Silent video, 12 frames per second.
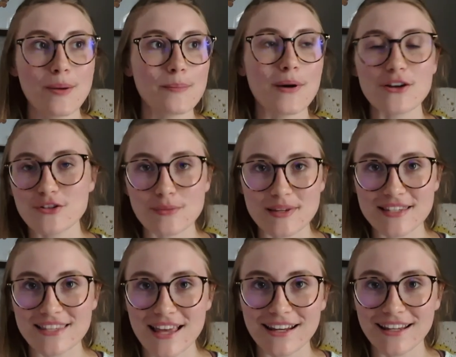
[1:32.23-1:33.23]
mushroom
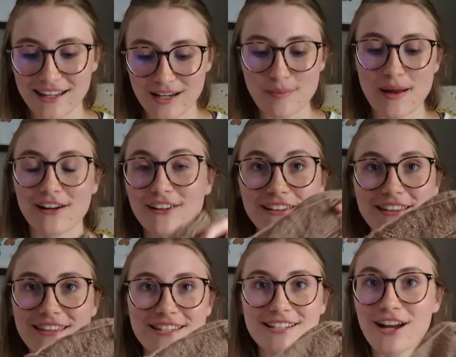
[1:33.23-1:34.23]
aesthetic and
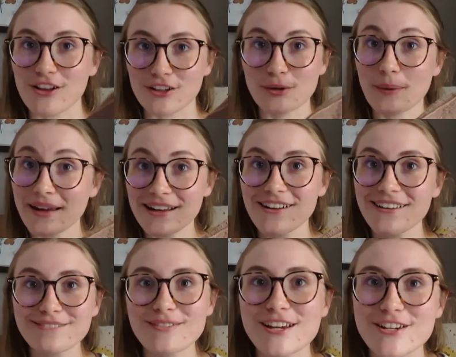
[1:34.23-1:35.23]
apparently this colorway
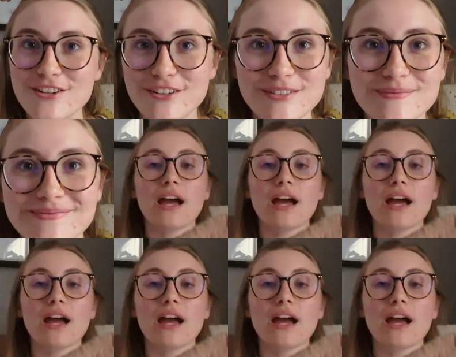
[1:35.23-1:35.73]
called Mushroom.